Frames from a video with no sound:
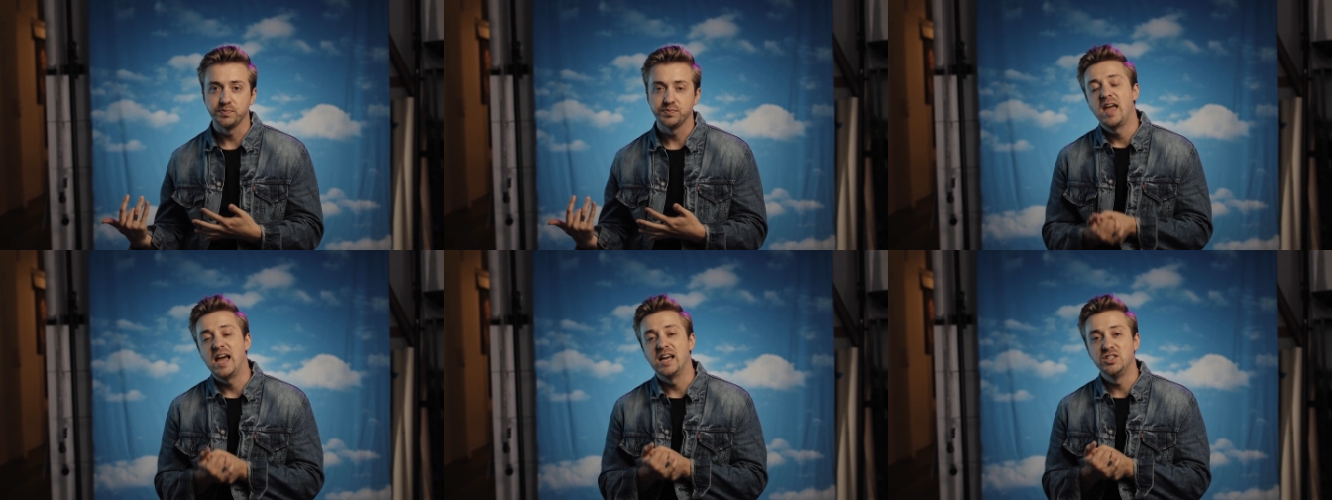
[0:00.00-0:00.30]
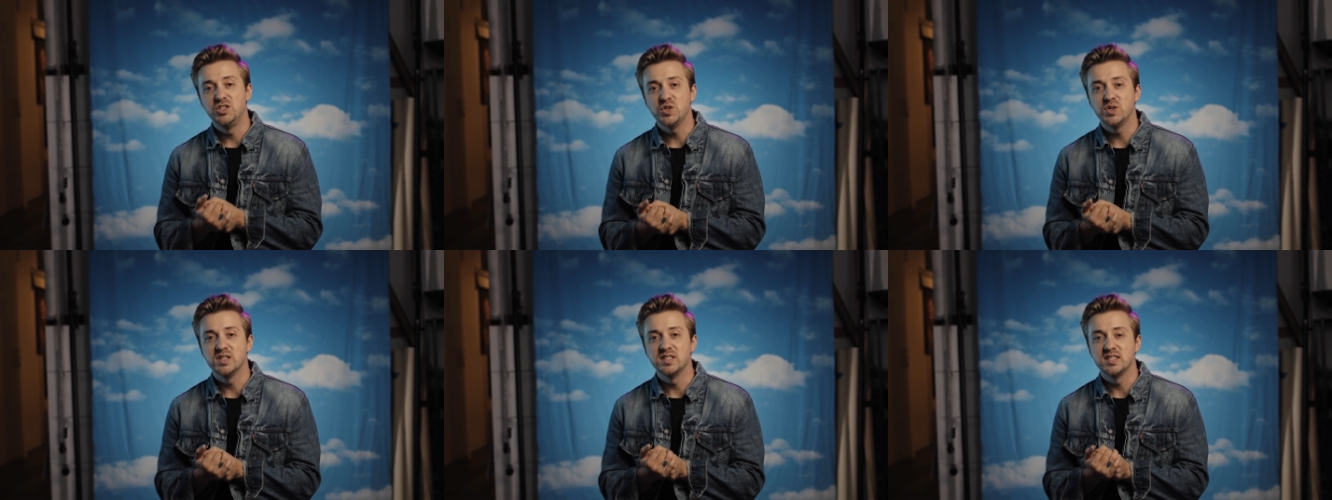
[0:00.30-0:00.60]
As
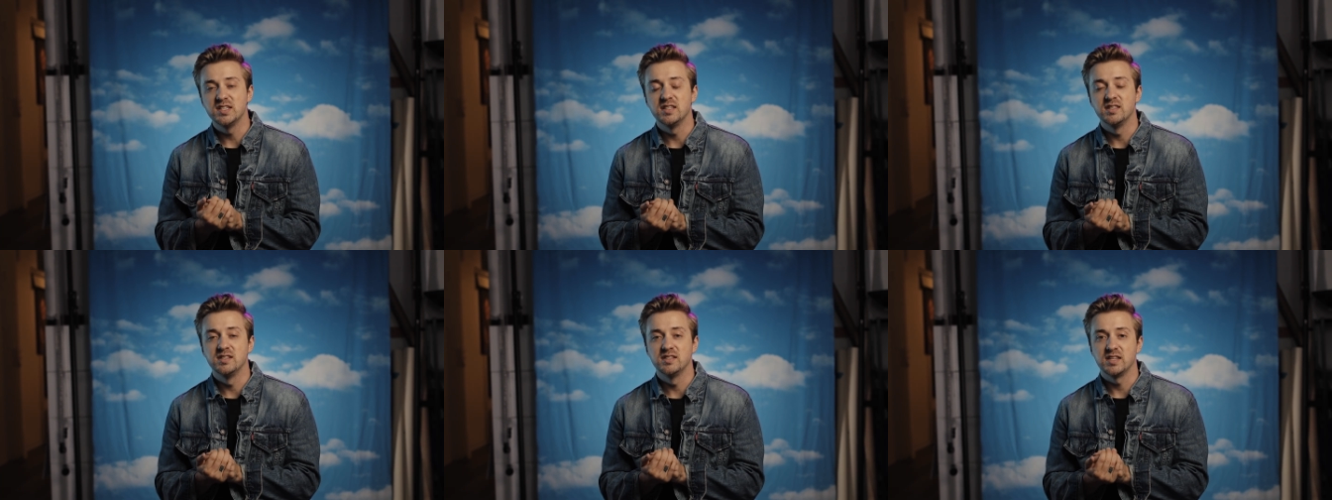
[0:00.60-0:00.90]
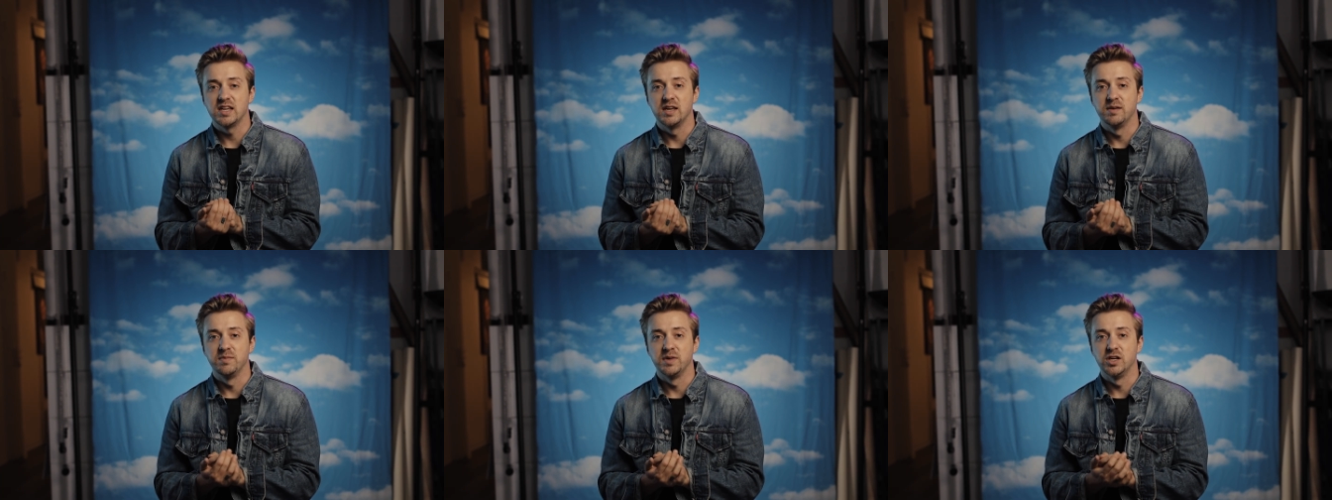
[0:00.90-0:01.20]
you can see in this
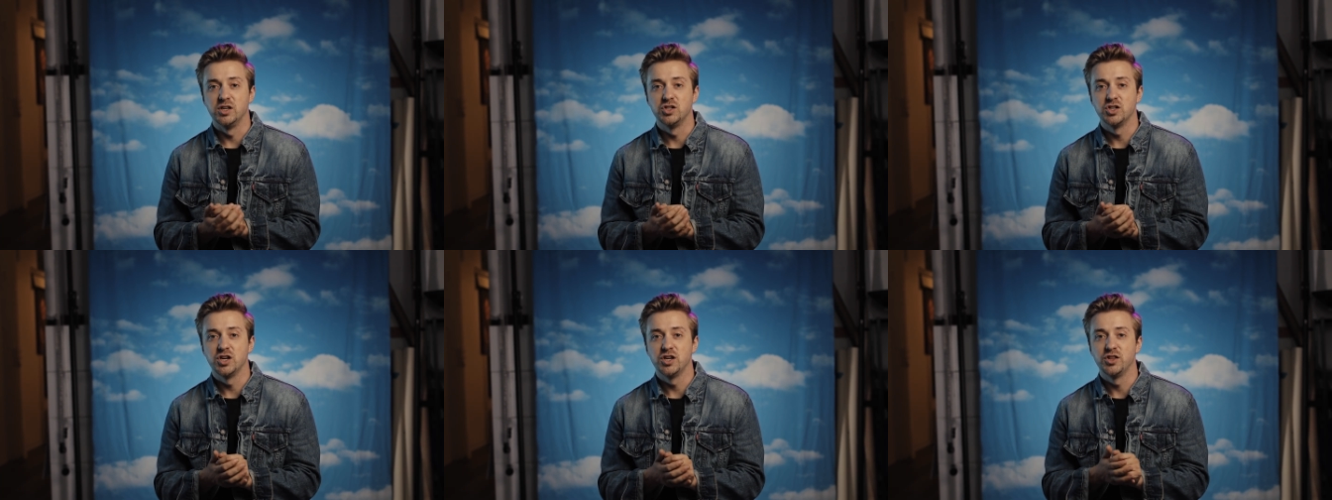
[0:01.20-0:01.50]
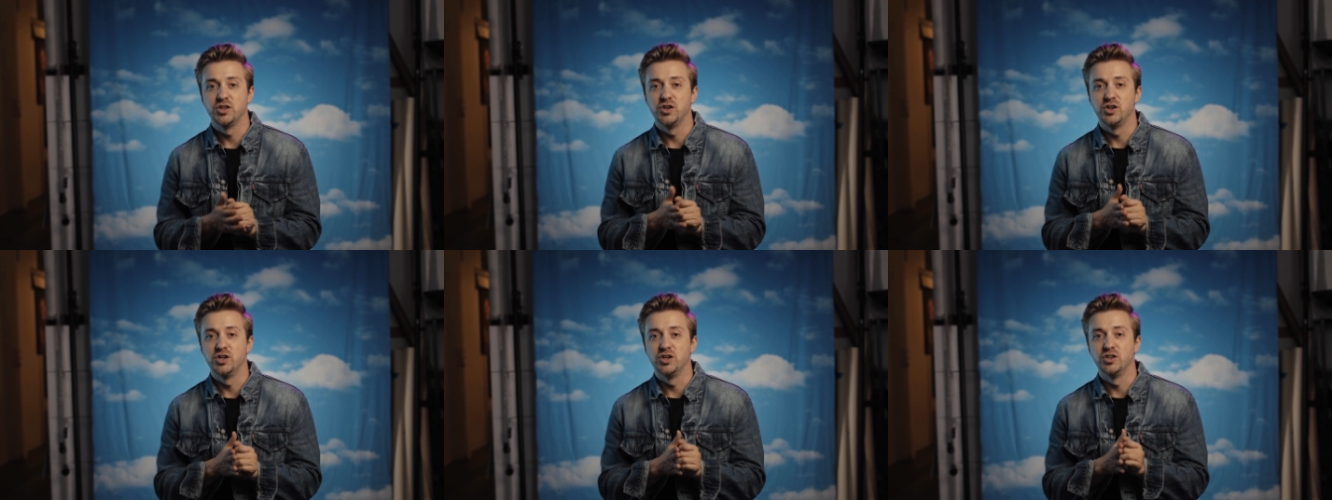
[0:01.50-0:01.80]
image,
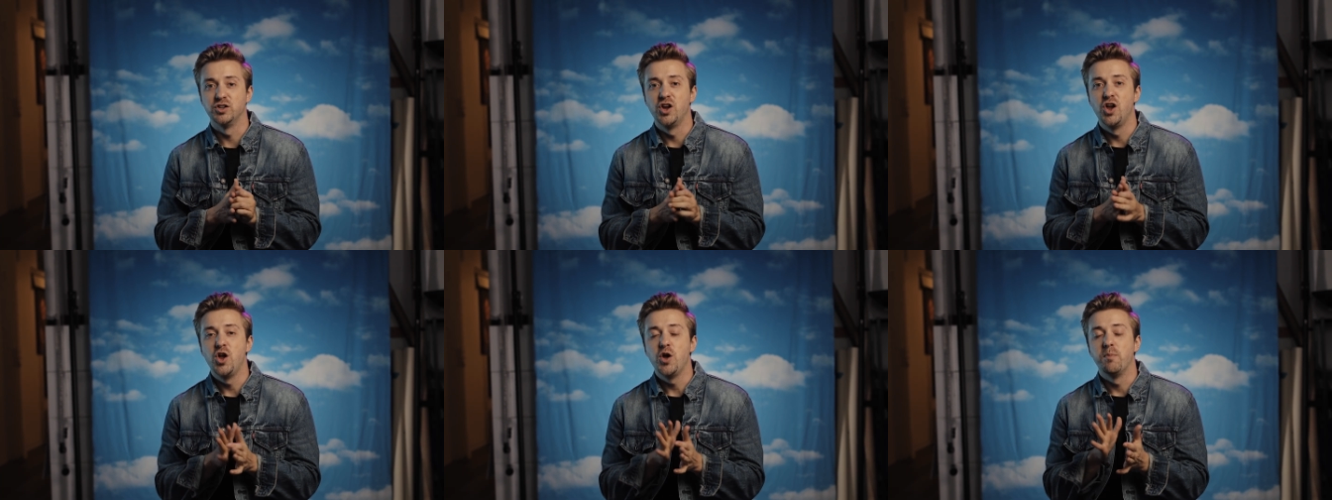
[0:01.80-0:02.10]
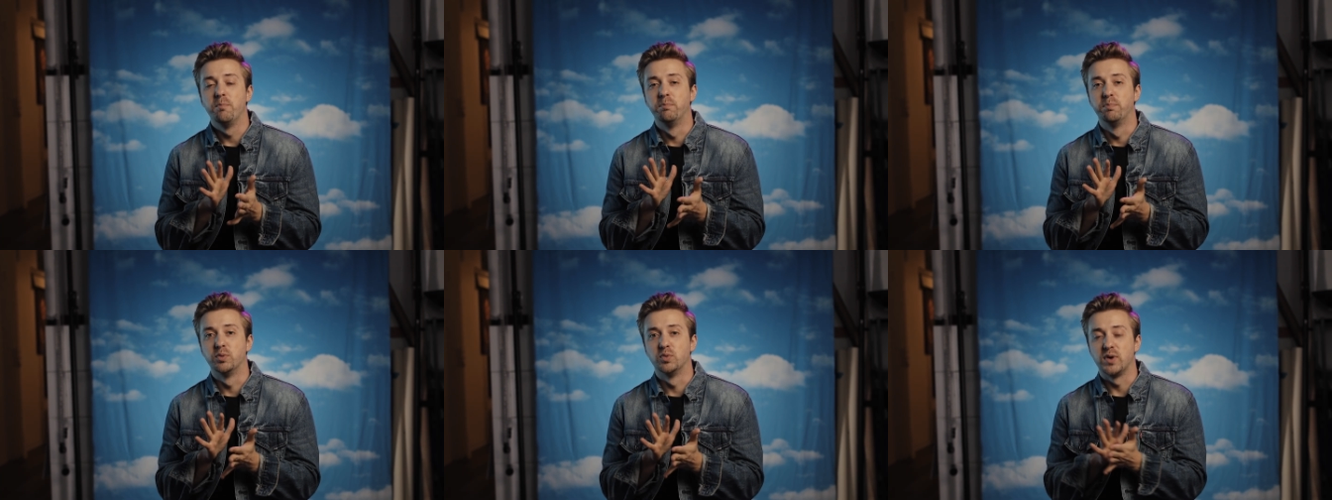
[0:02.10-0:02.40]
there are
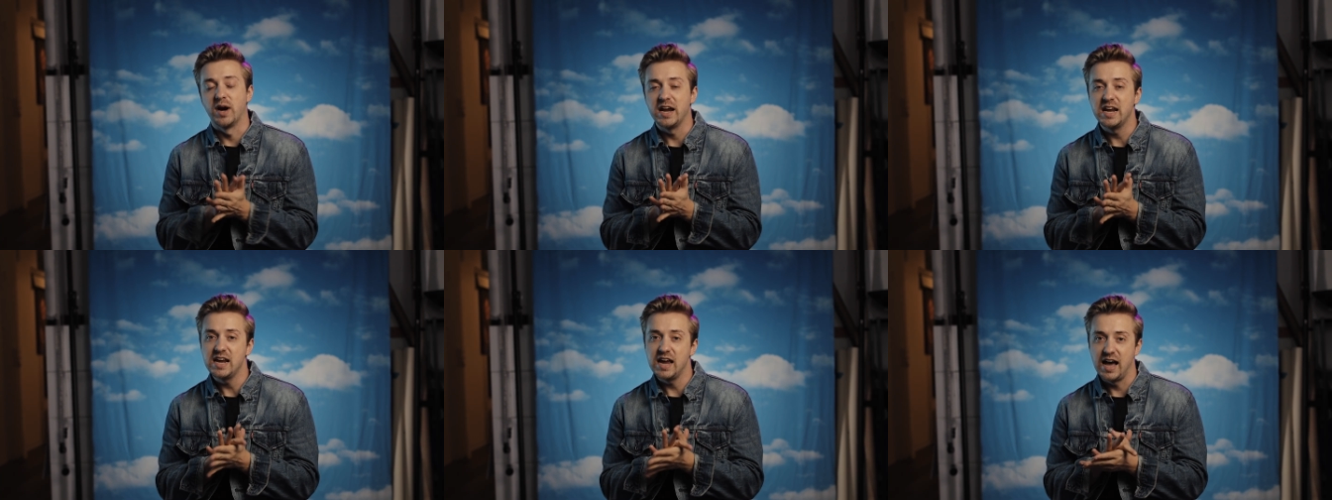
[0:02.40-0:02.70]
bright